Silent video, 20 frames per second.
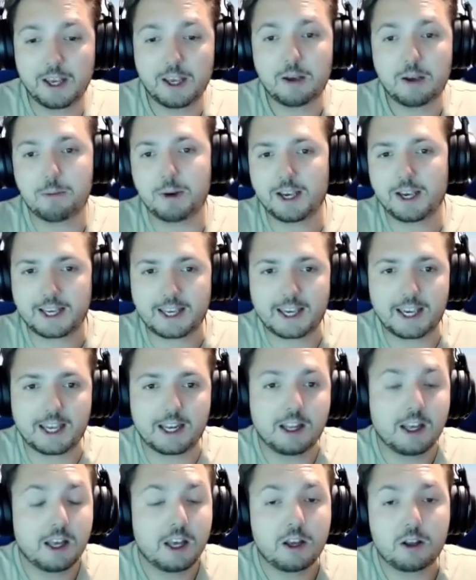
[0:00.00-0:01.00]
But
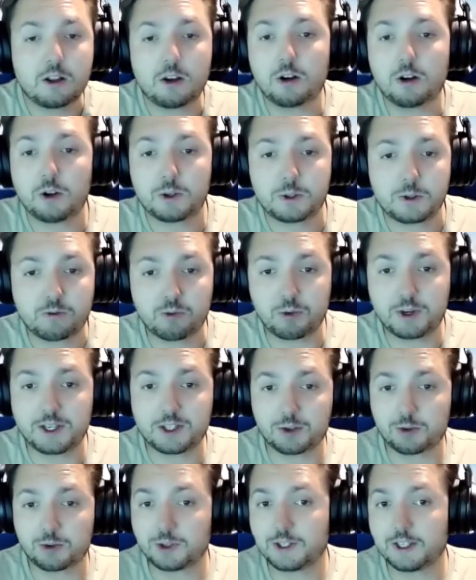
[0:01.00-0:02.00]
again, there are lots of
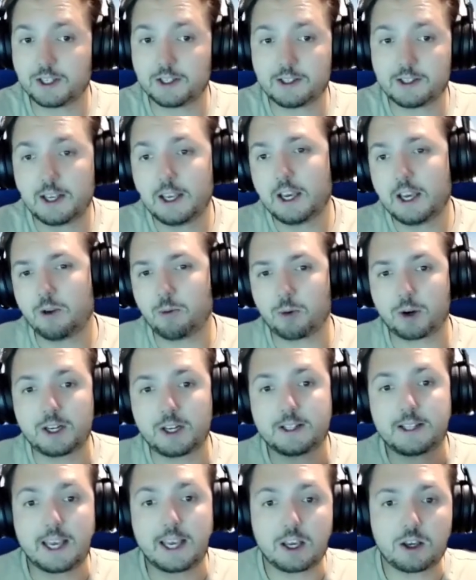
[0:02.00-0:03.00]
resources, and we're going
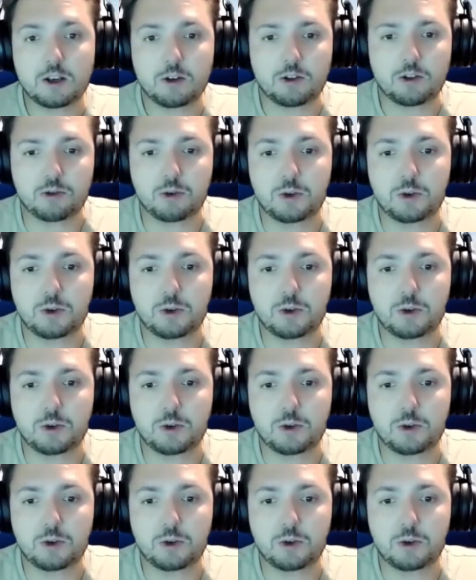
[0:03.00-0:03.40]
to take you through